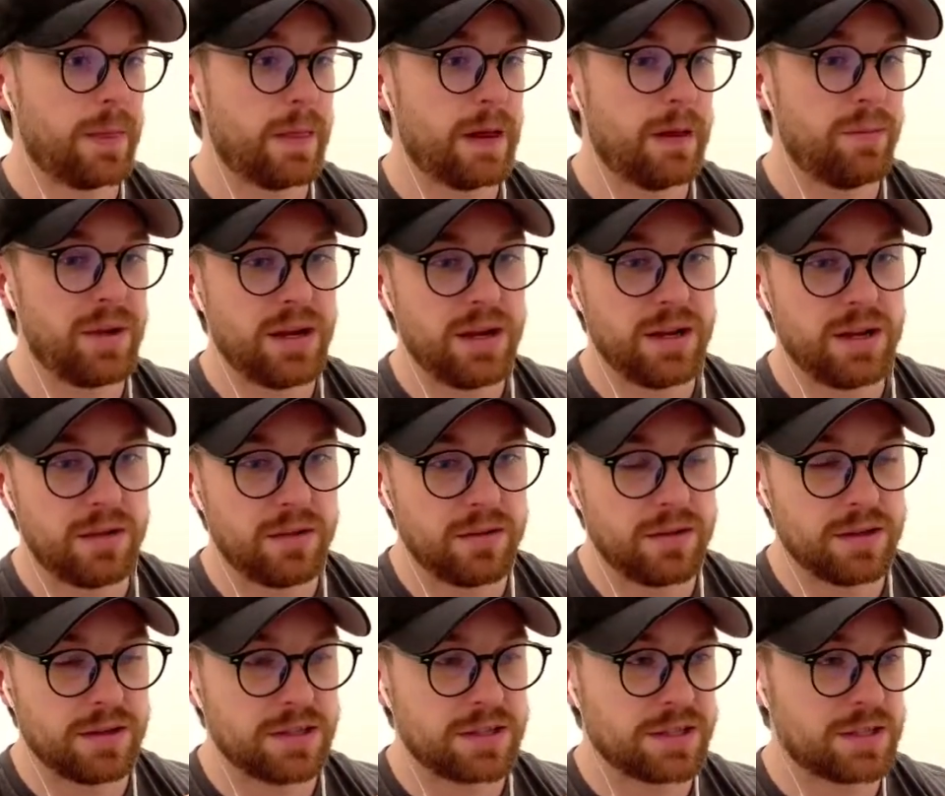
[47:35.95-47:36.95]
I mean,
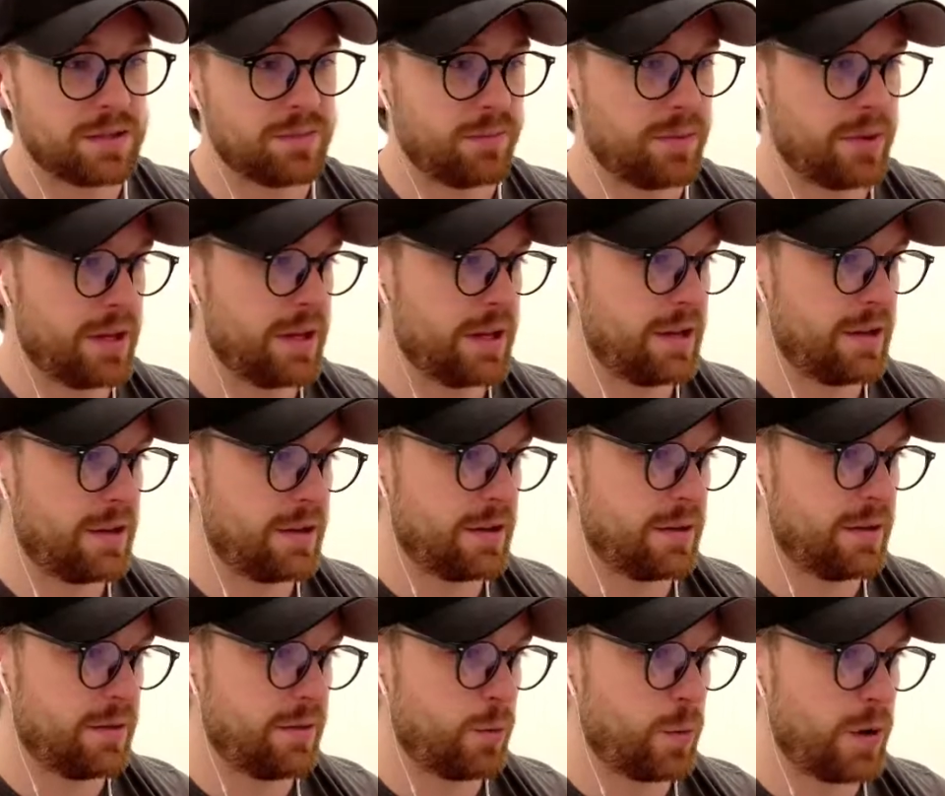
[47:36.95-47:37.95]
this
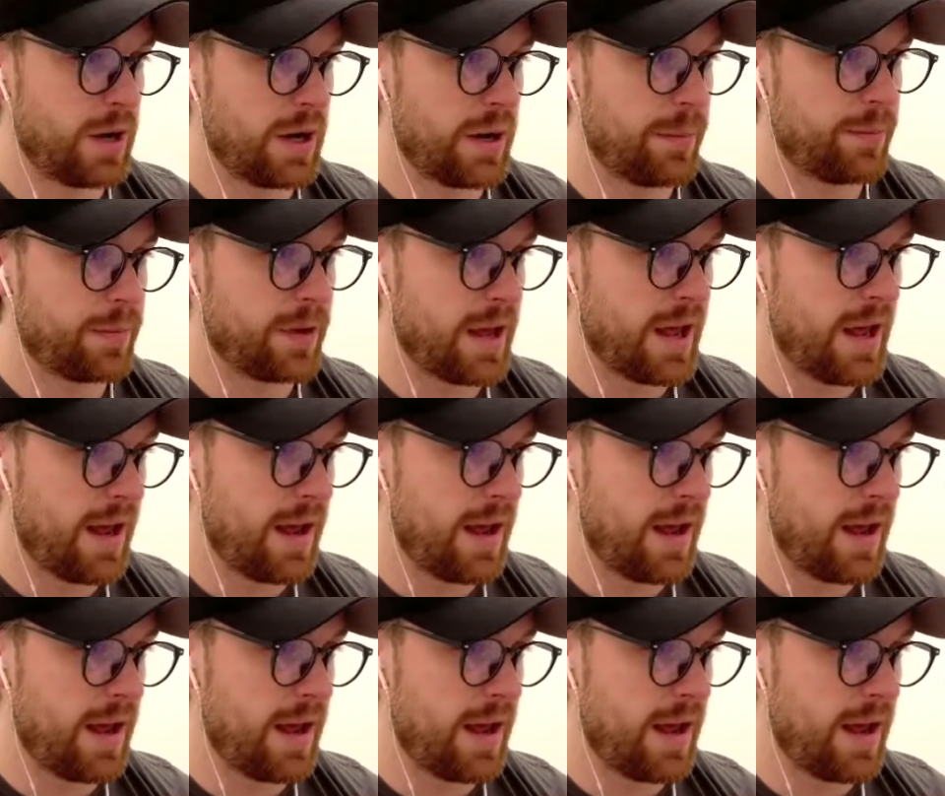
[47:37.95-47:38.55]
player wiped